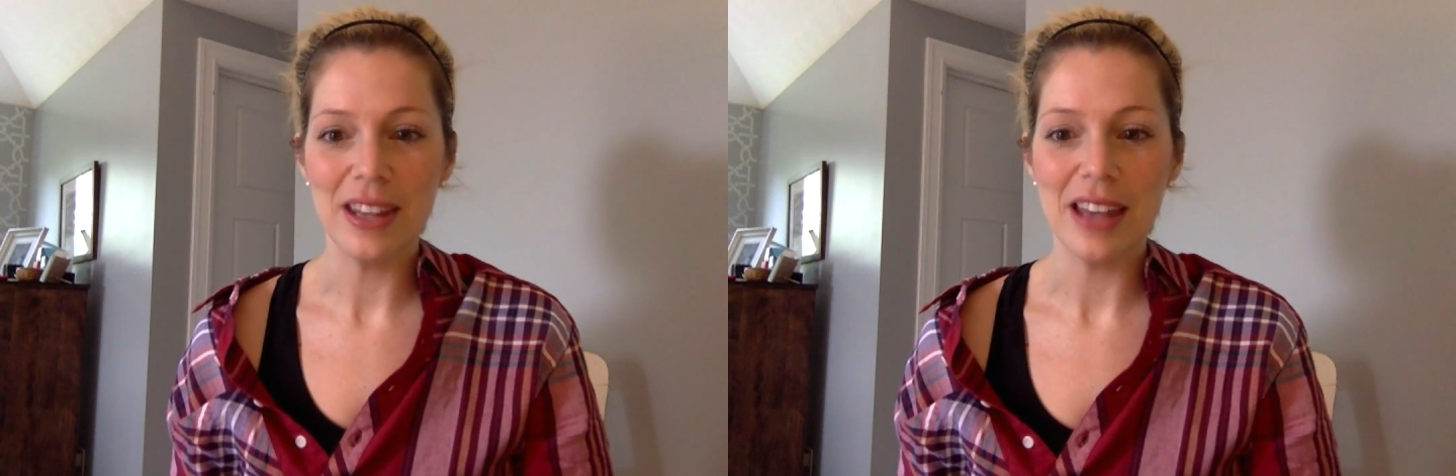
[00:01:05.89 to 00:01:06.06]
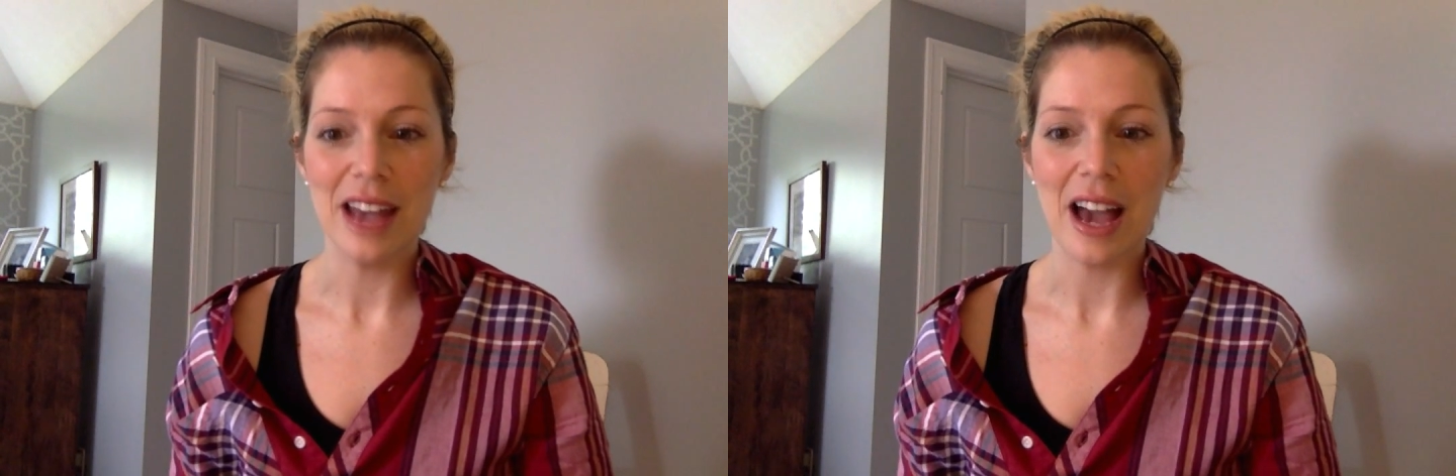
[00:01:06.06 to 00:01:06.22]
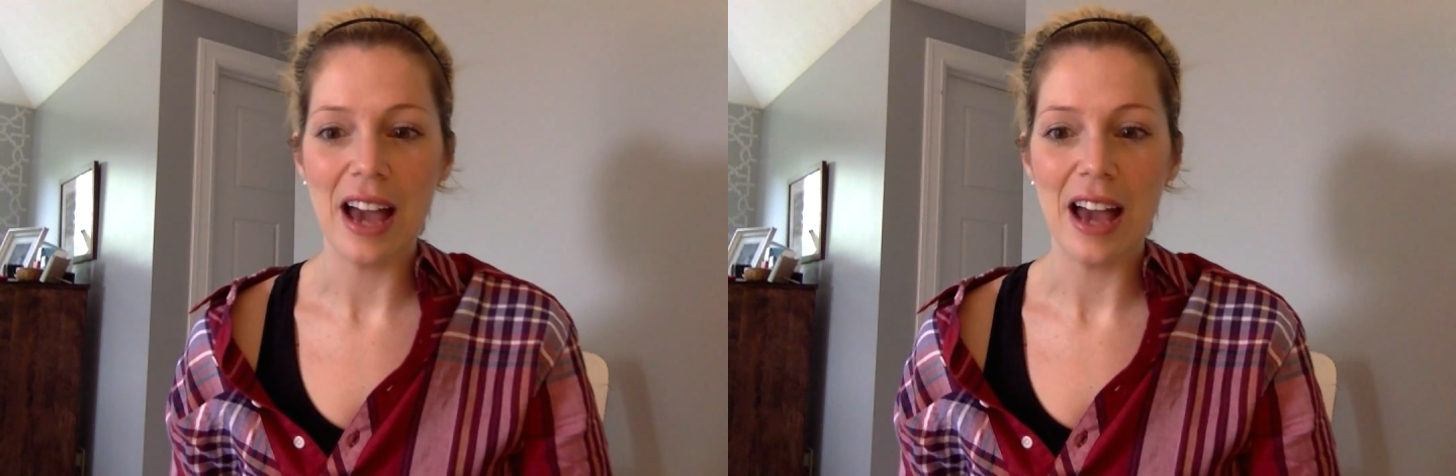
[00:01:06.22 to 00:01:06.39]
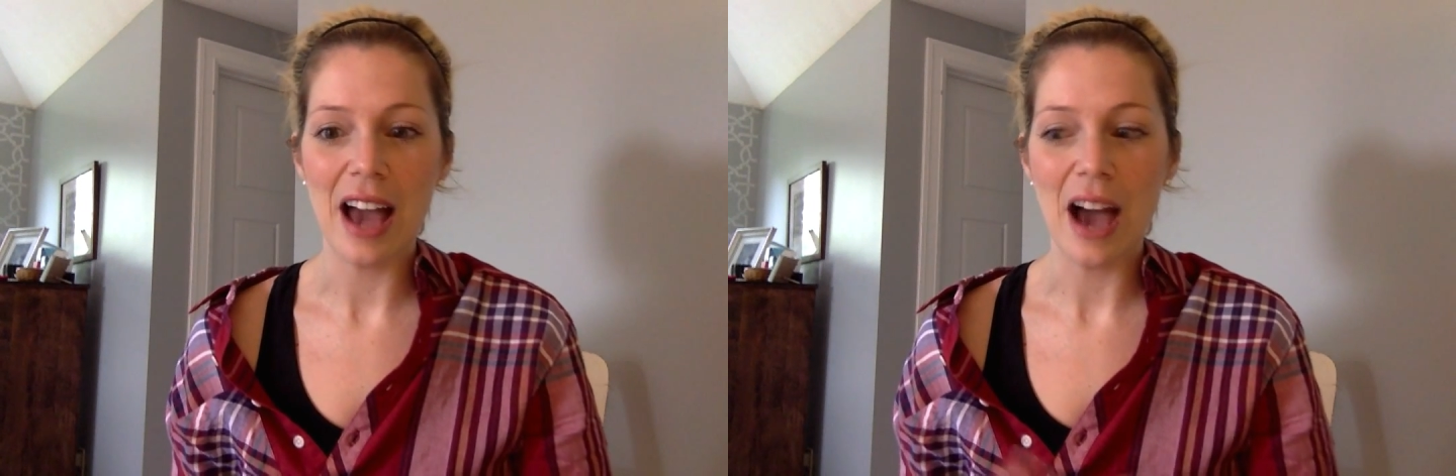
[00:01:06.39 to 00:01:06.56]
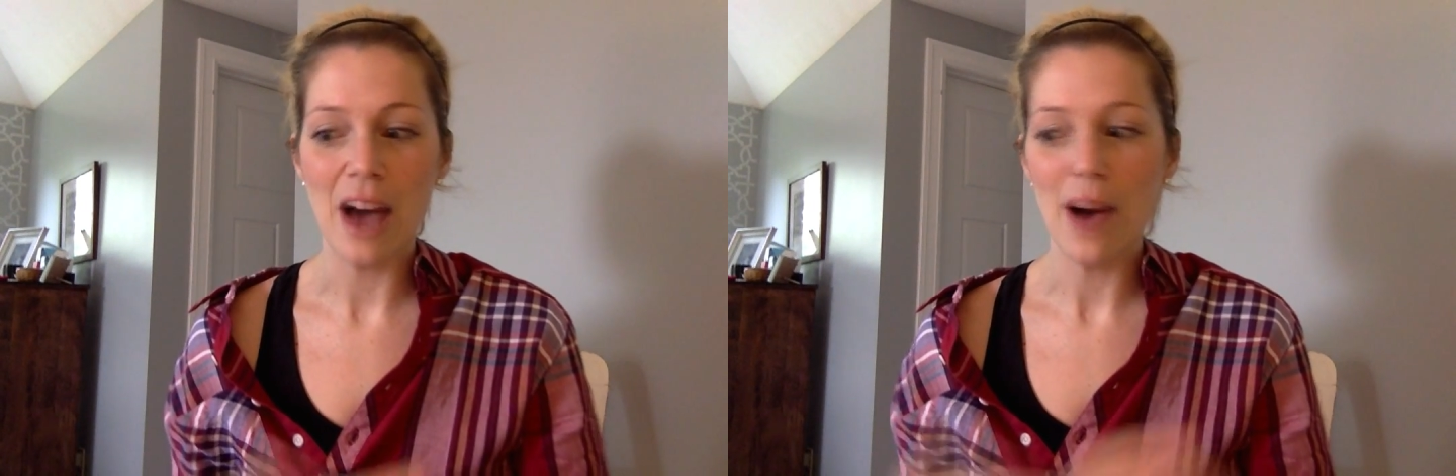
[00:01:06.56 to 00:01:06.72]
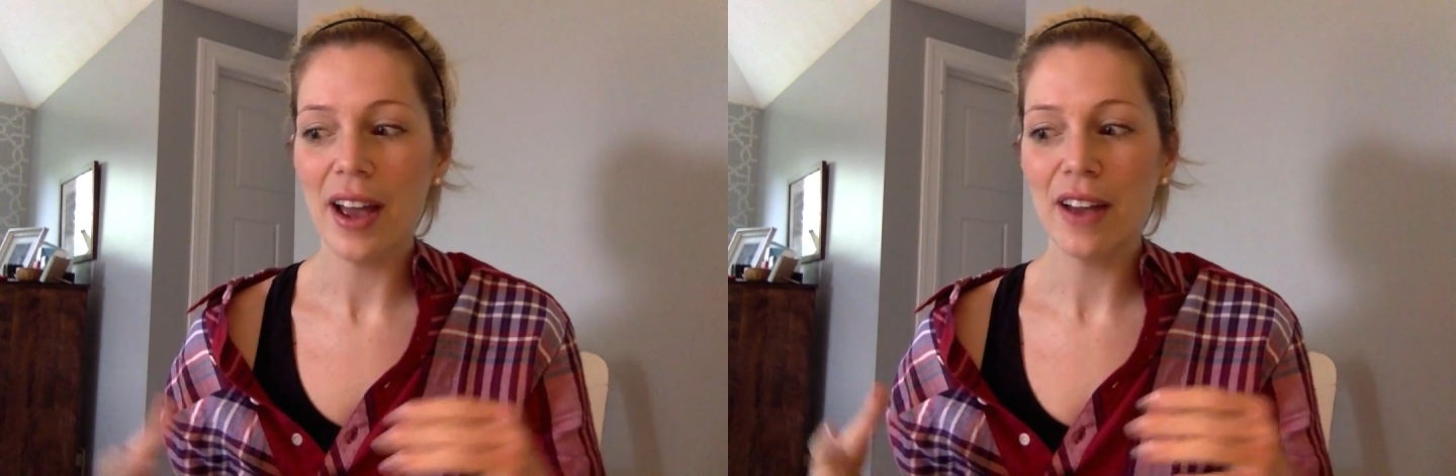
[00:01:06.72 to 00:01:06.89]
that
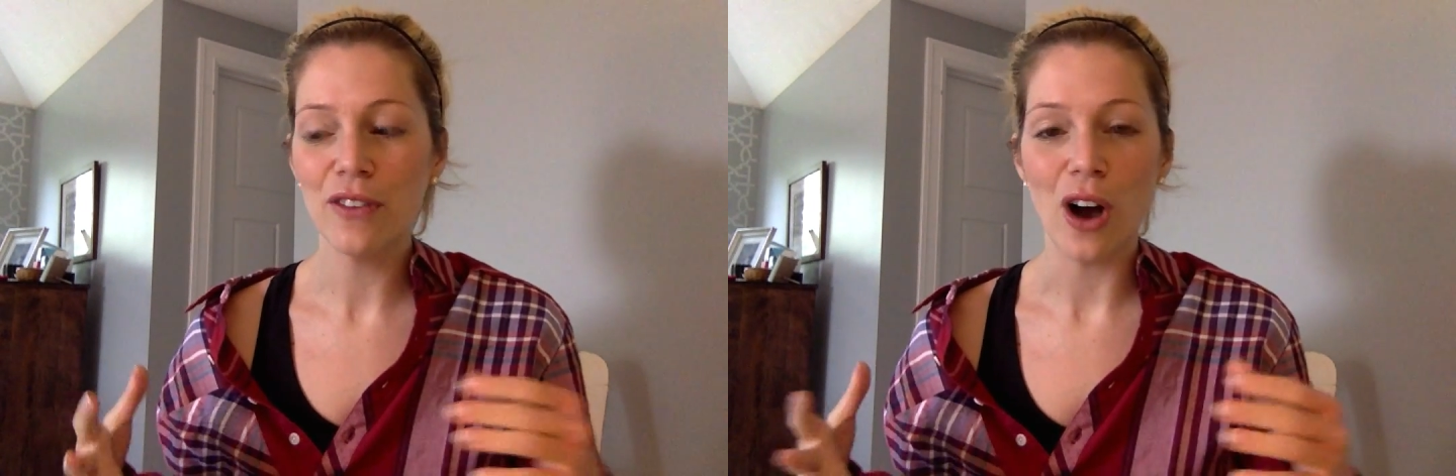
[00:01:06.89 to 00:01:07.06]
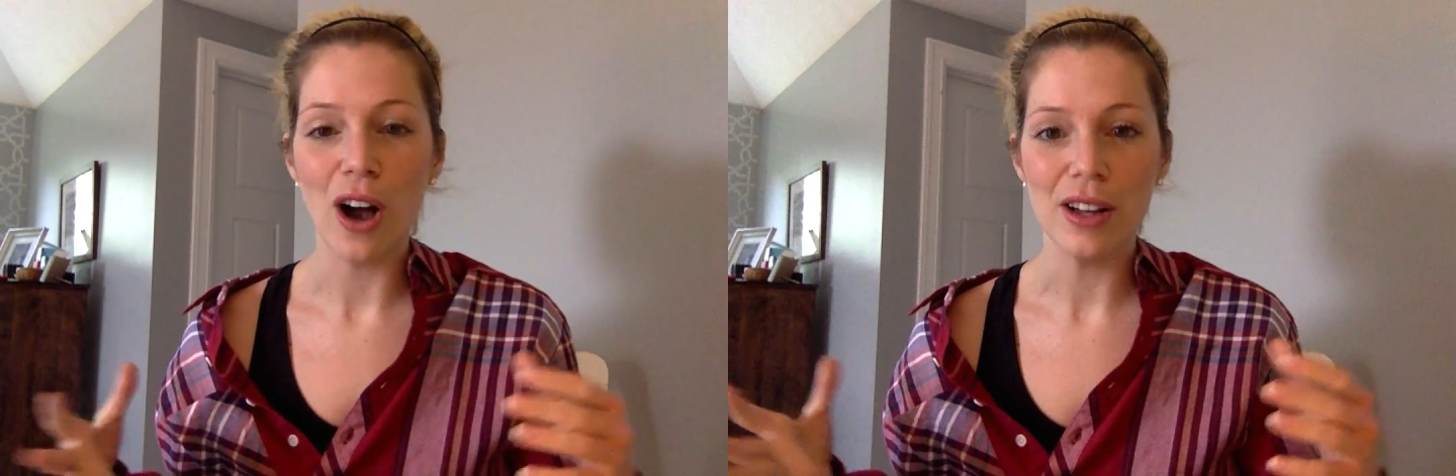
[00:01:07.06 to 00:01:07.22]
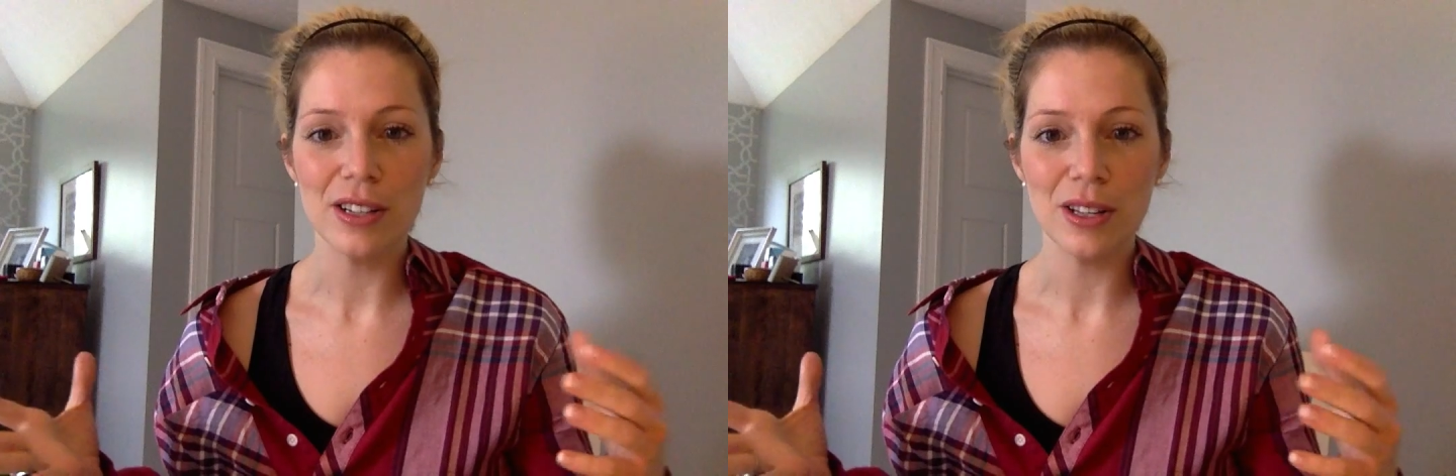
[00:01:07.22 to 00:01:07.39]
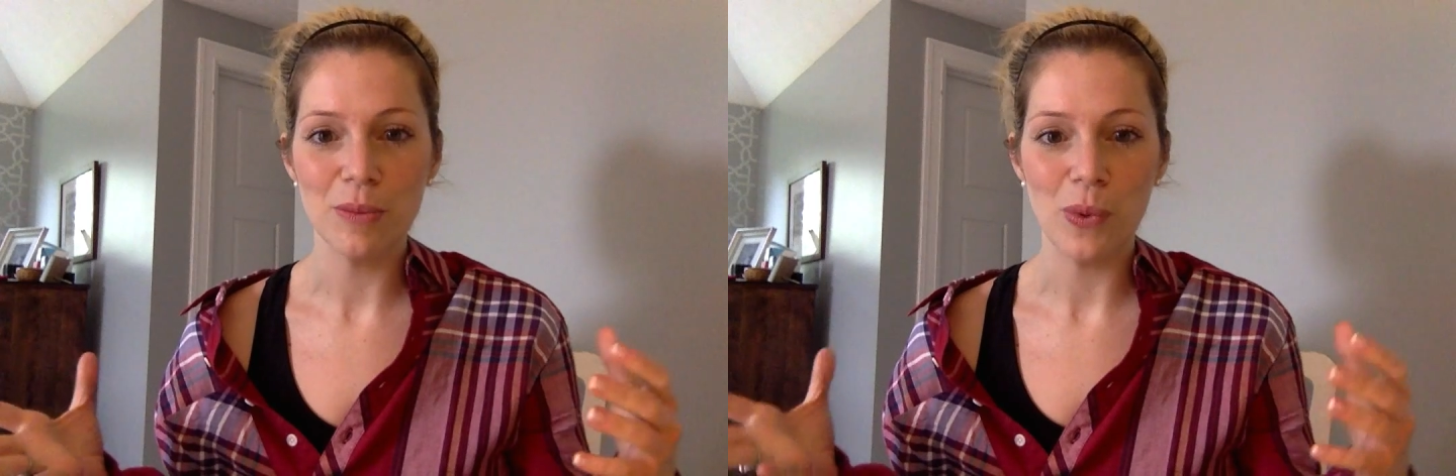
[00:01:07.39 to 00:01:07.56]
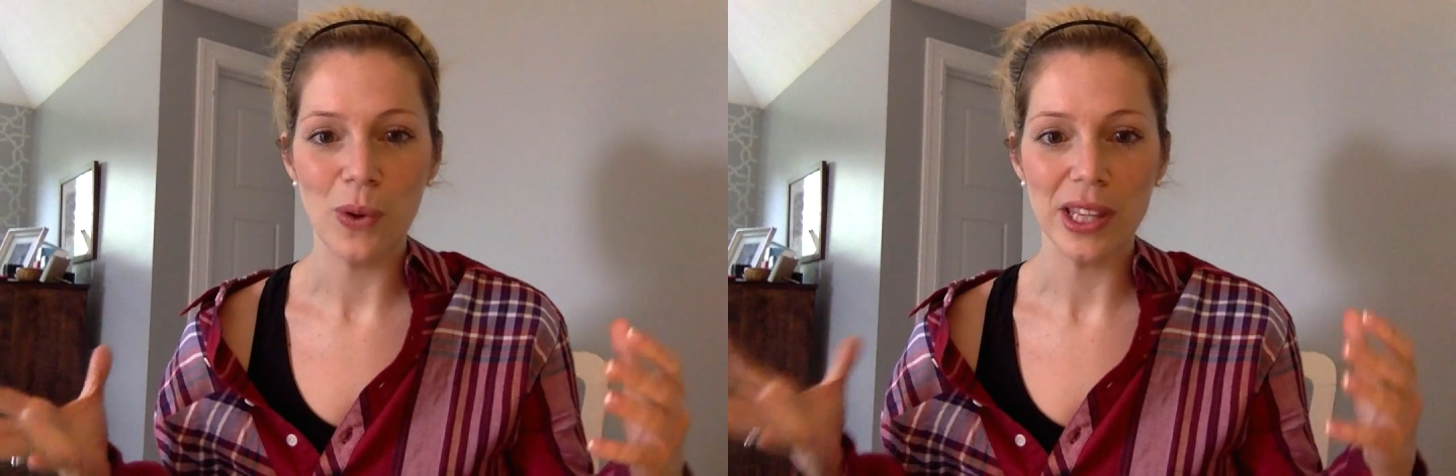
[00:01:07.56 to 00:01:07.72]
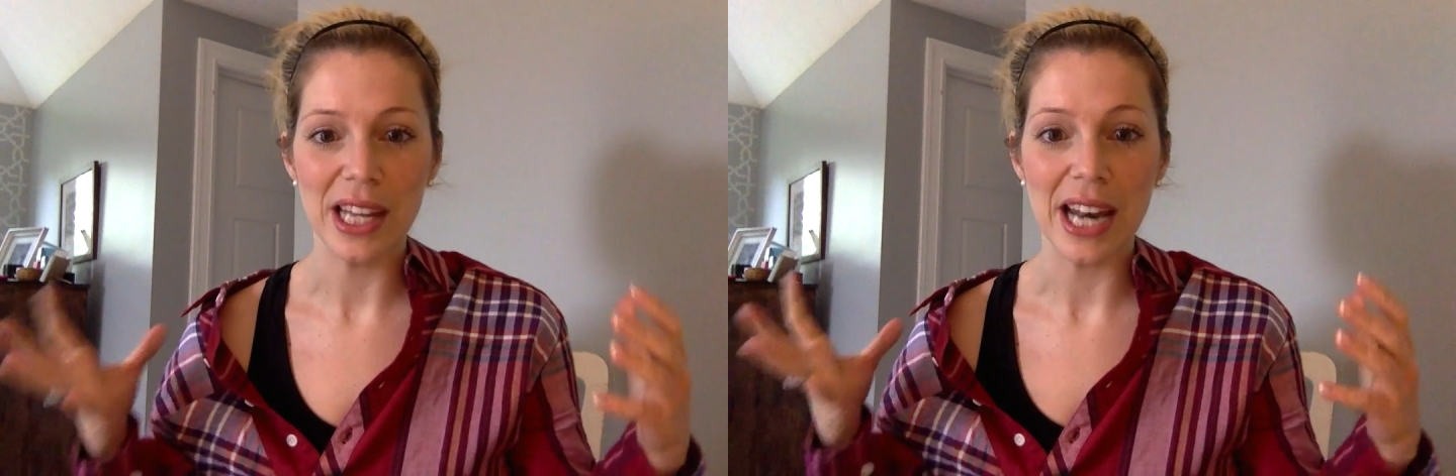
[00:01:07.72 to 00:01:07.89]
how I have gotten to the
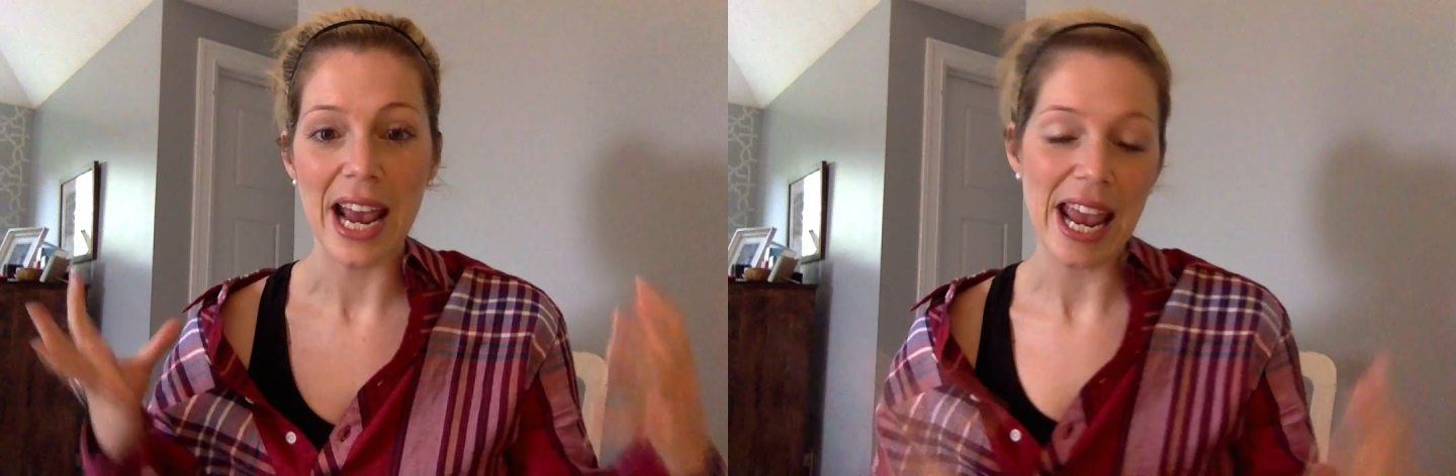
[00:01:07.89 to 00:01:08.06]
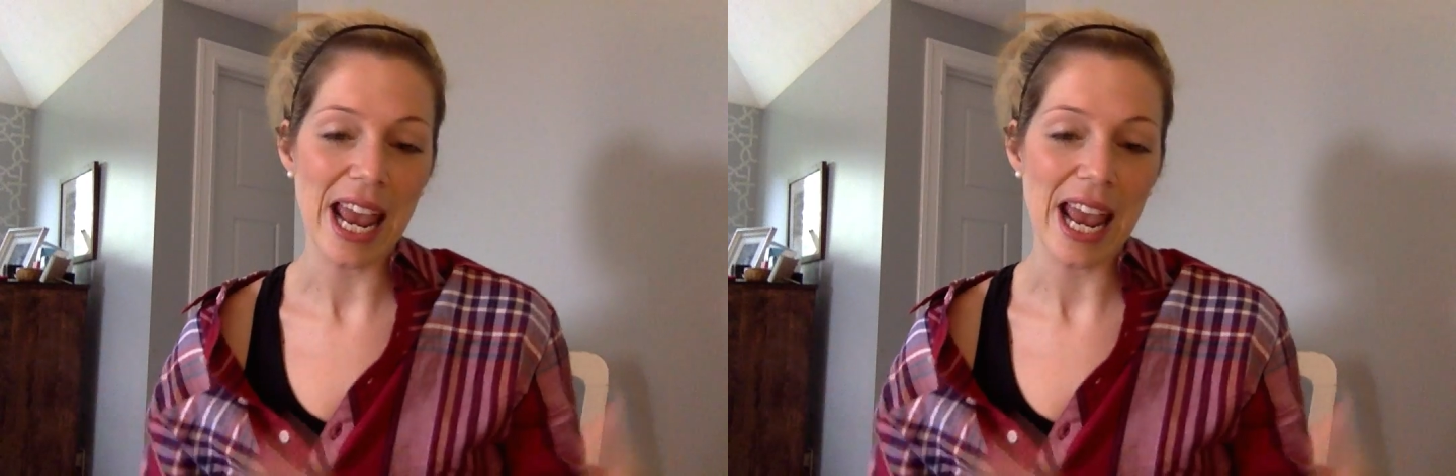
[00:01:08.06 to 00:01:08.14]
point that I